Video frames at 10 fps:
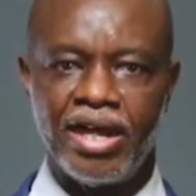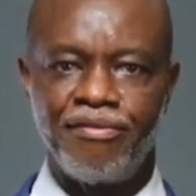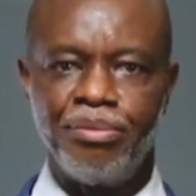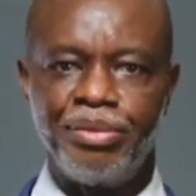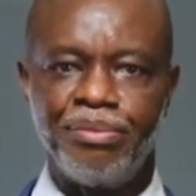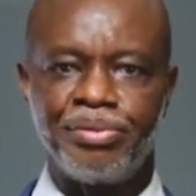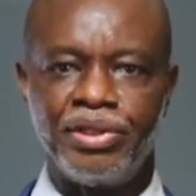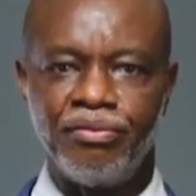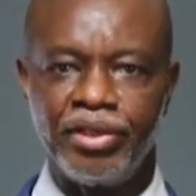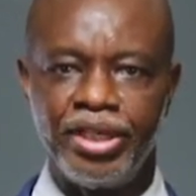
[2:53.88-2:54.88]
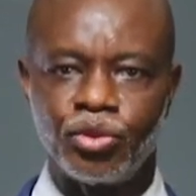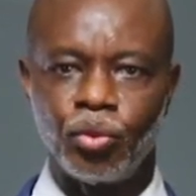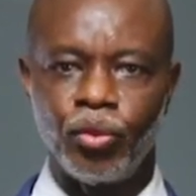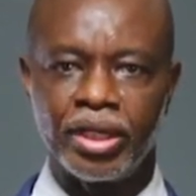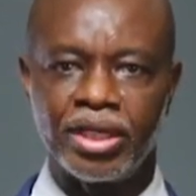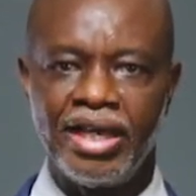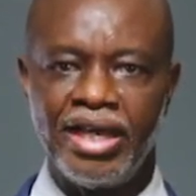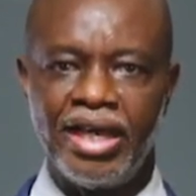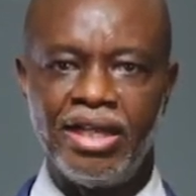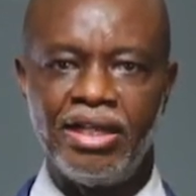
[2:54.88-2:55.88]
having been privileged to work
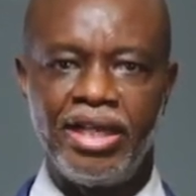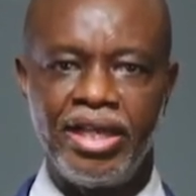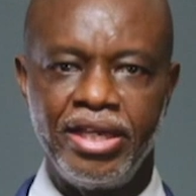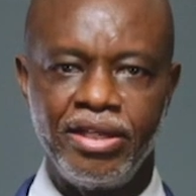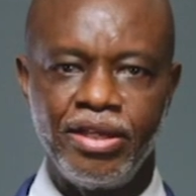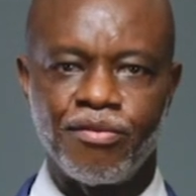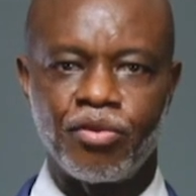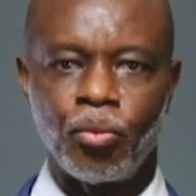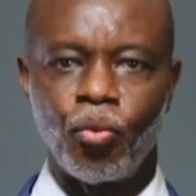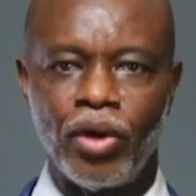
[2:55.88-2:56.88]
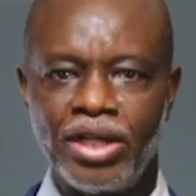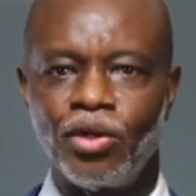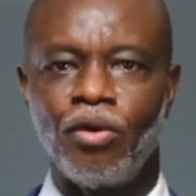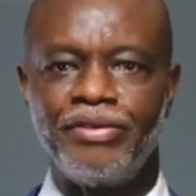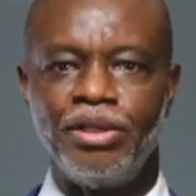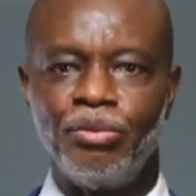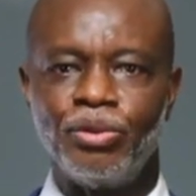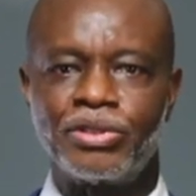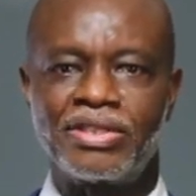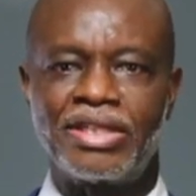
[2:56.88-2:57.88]
and learn from one of the
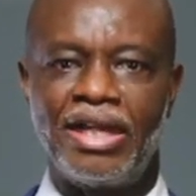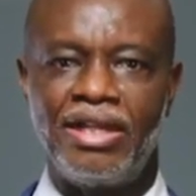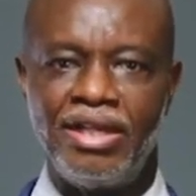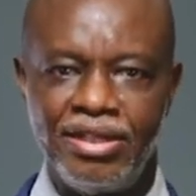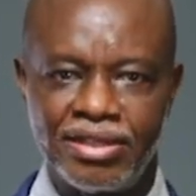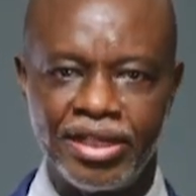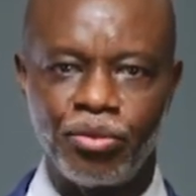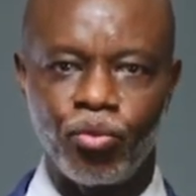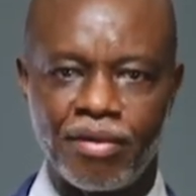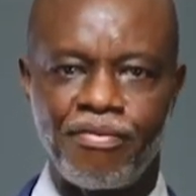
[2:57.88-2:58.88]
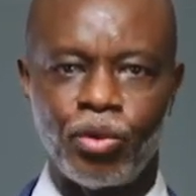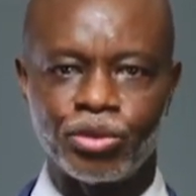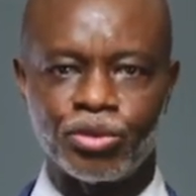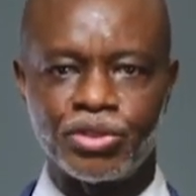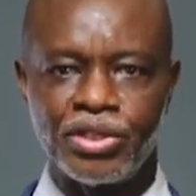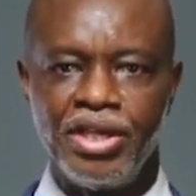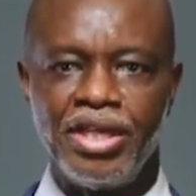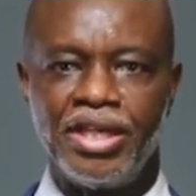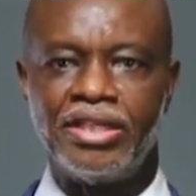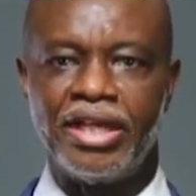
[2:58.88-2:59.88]
most talented workforces
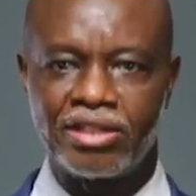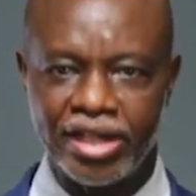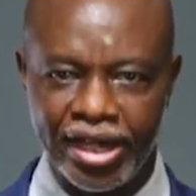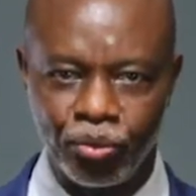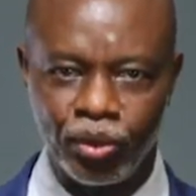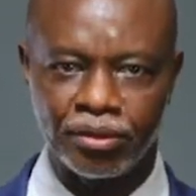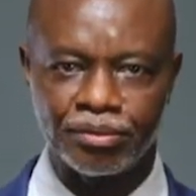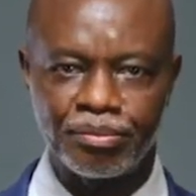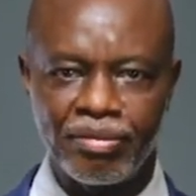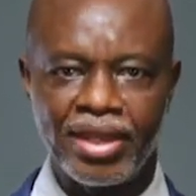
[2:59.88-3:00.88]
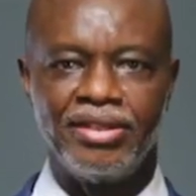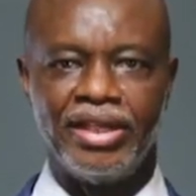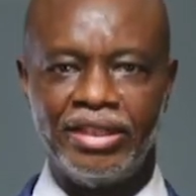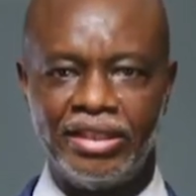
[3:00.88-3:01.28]
in the entire world, the